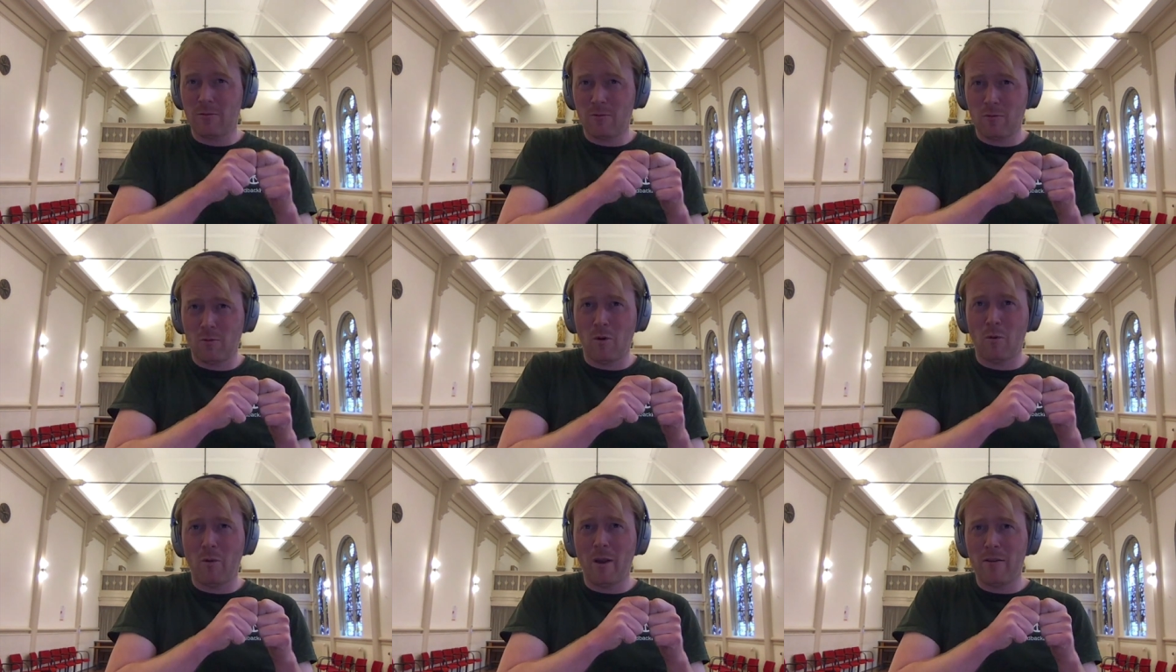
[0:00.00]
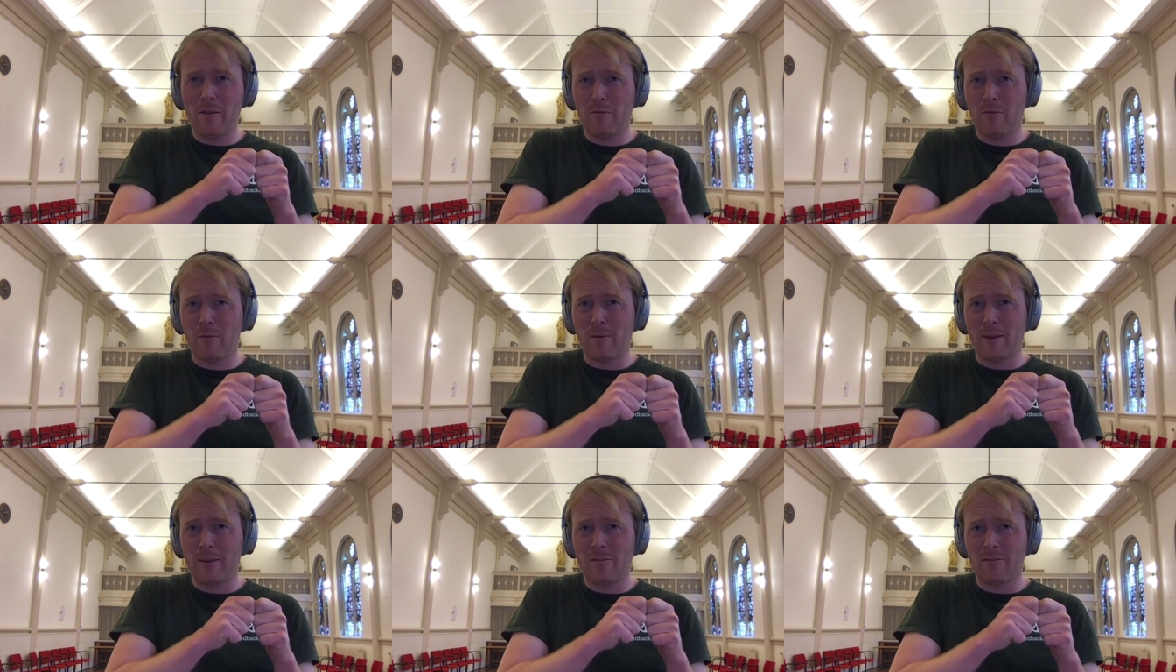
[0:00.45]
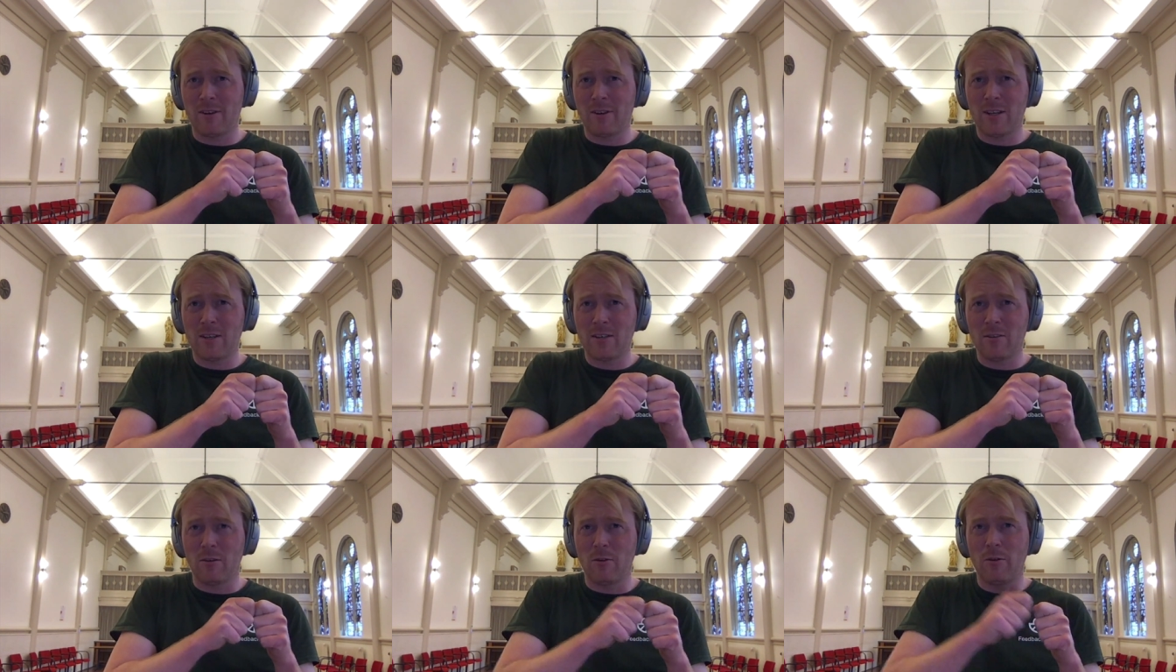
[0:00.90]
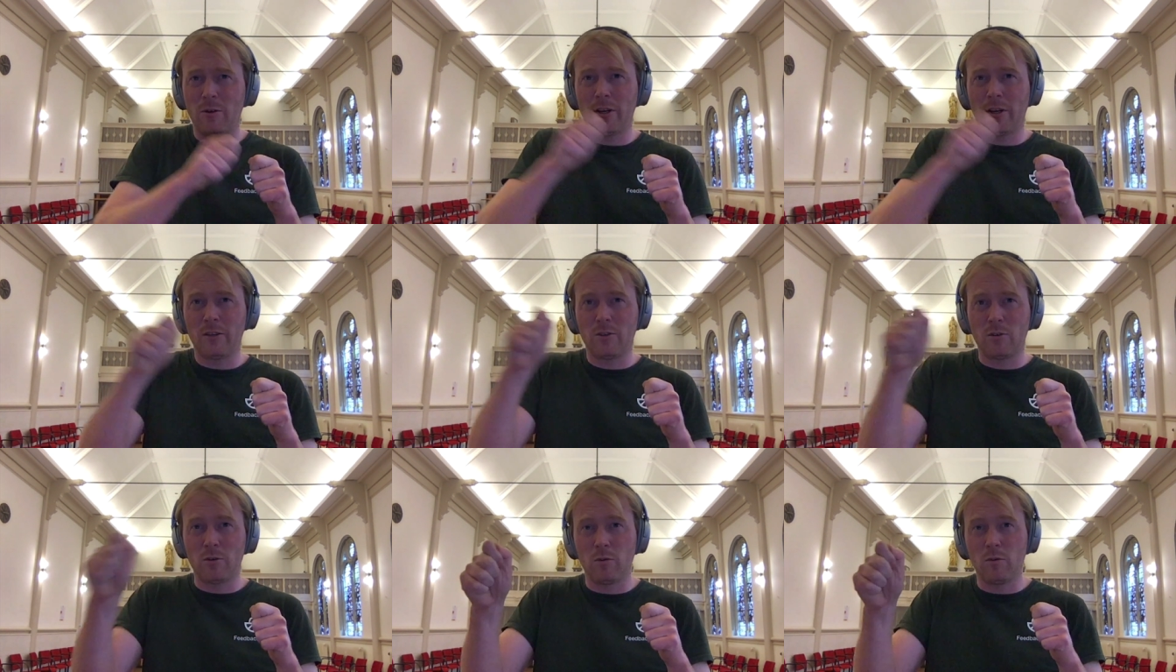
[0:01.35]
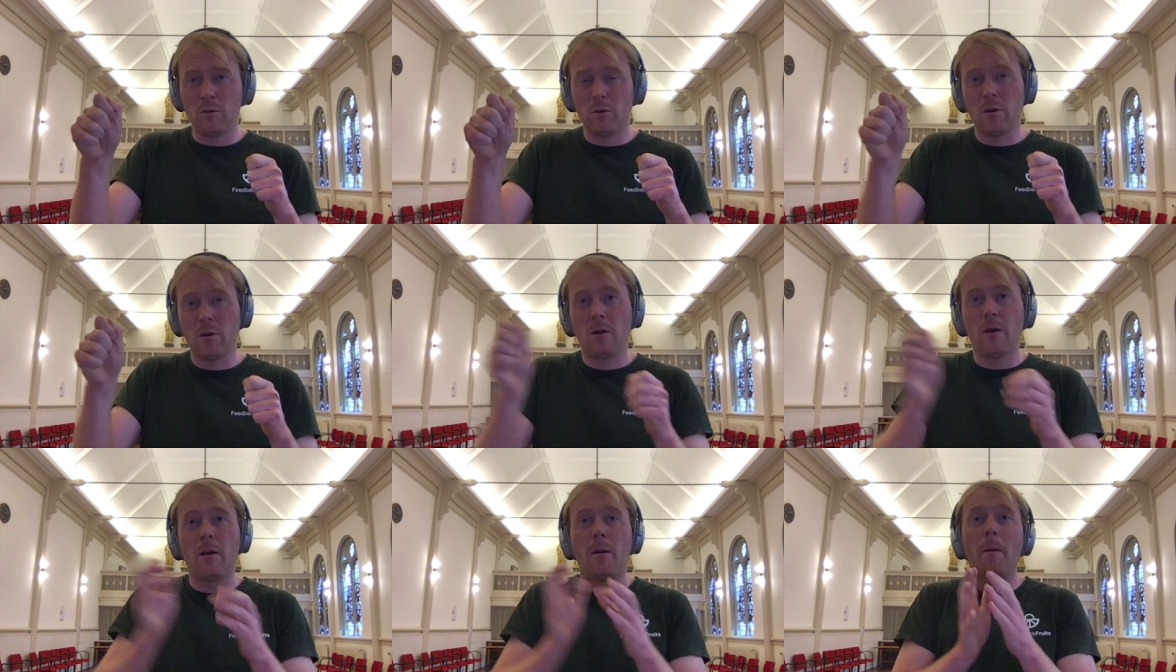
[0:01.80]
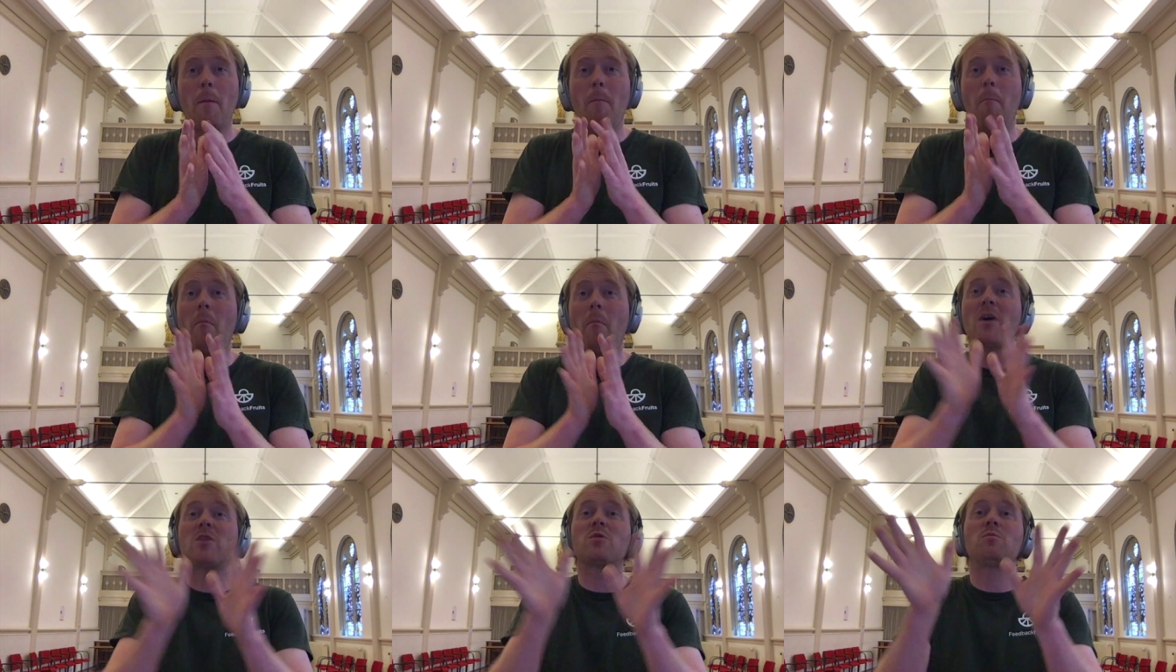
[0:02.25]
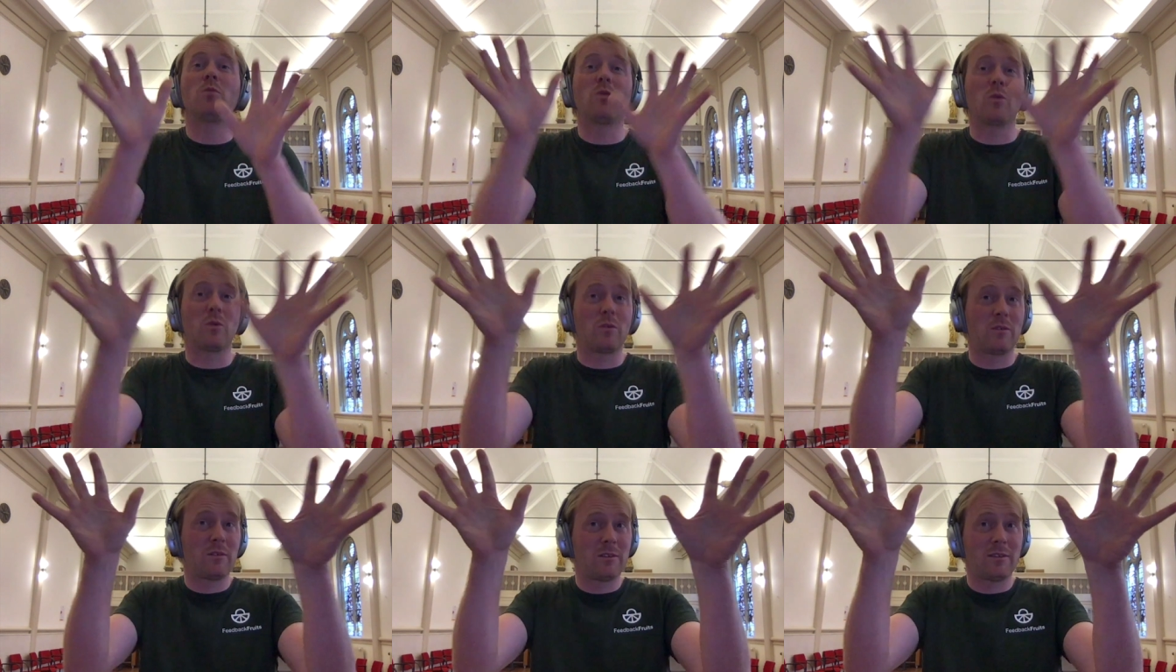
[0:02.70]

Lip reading: away from the traditional learning to much more